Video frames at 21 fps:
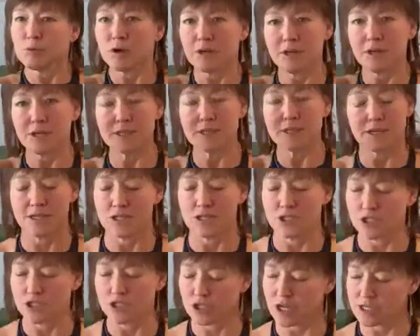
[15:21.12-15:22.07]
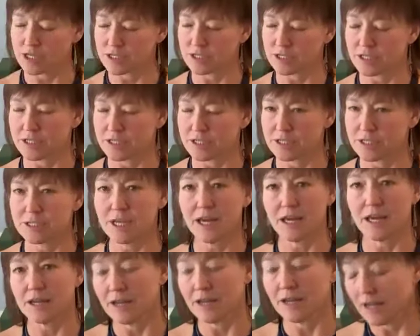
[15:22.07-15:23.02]
mornings yeah. I just need to
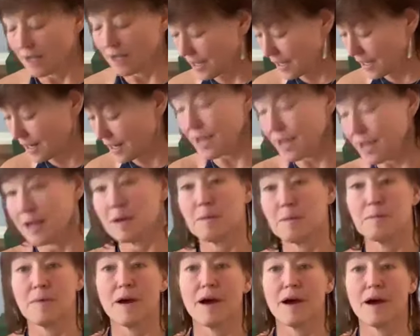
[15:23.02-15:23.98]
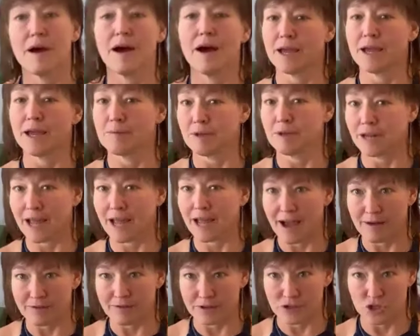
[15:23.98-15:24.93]
sit. And I am I am an
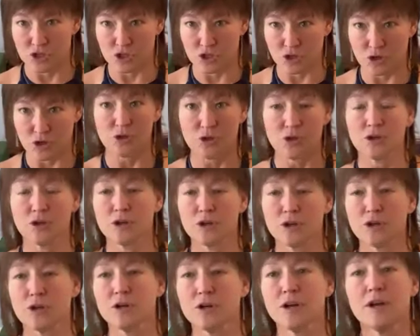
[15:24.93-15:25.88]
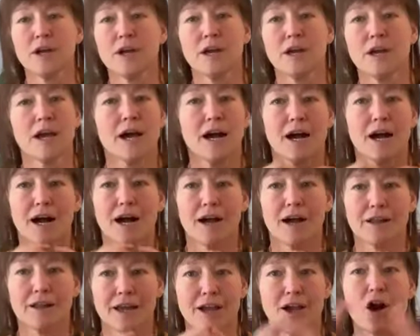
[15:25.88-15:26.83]
avid journaler,
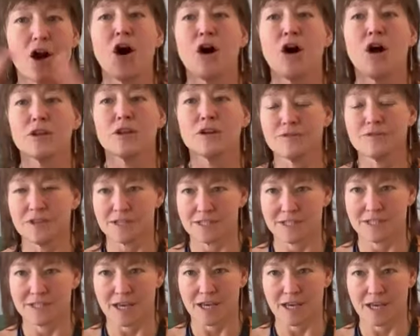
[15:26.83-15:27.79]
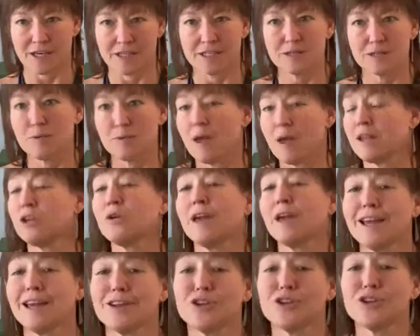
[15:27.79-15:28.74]
like all of these things. And you
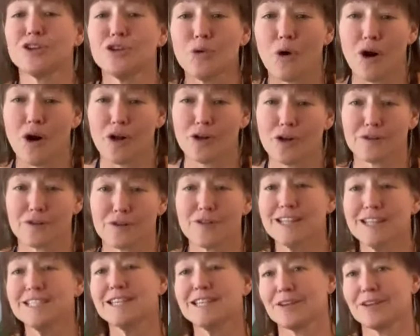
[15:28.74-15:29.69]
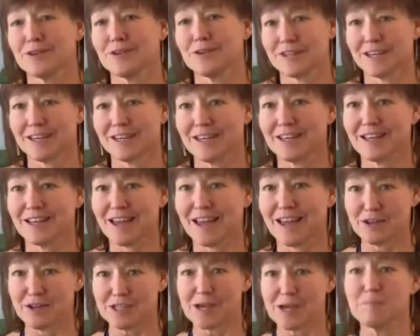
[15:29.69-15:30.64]
can't do all of that's the other thing.
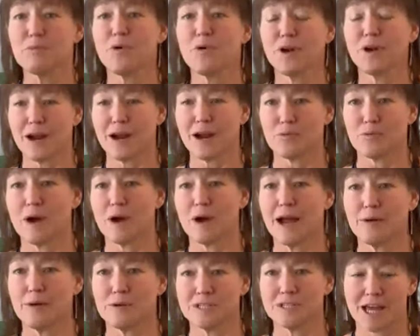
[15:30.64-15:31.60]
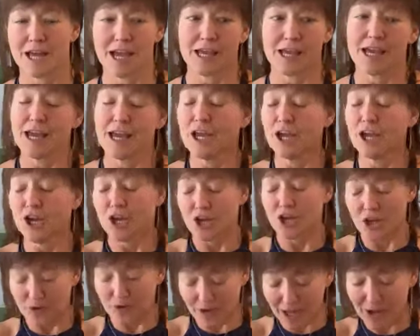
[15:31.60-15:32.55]
At some point, I, I was yeah. like,
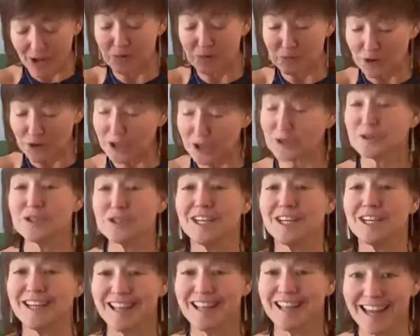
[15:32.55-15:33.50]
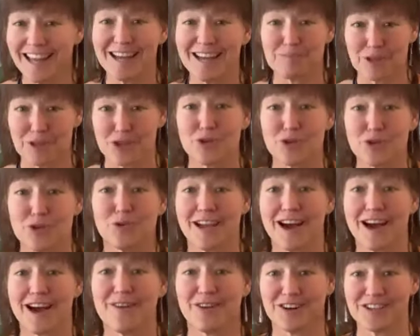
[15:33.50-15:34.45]
okay, your morning routine can't, can't be three
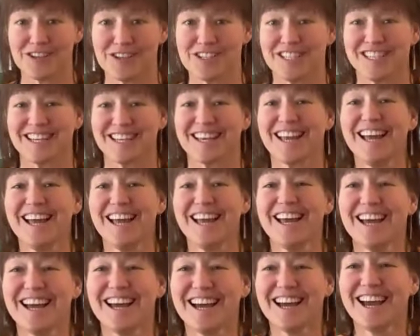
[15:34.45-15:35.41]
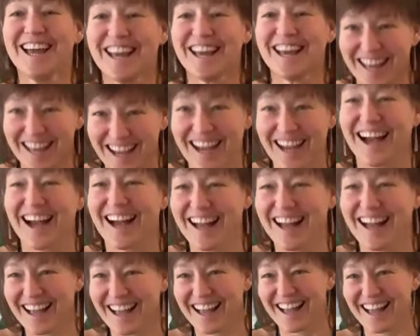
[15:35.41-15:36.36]
hours.
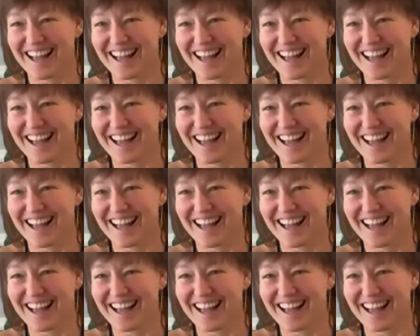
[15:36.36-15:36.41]
Everything.